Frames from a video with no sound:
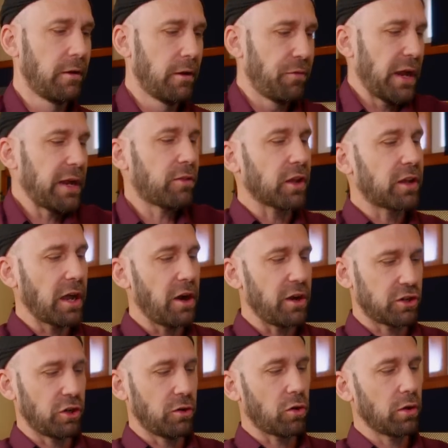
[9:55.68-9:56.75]
that's the
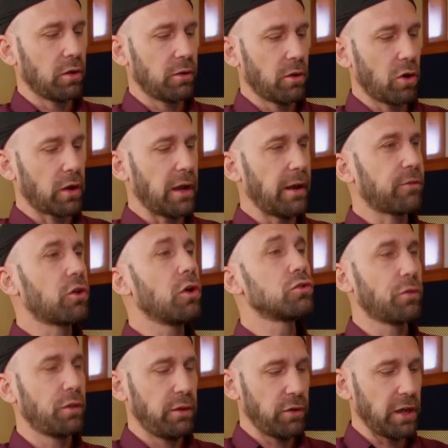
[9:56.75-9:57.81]
character. Okay, let's go
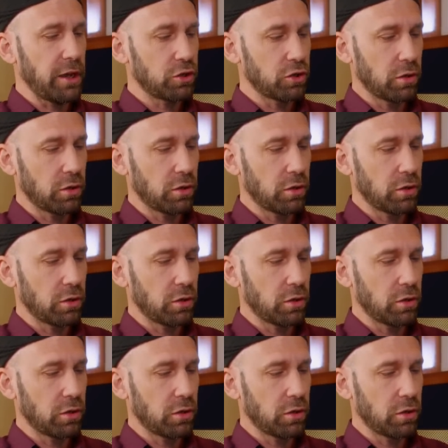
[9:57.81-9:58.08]
to the EVH.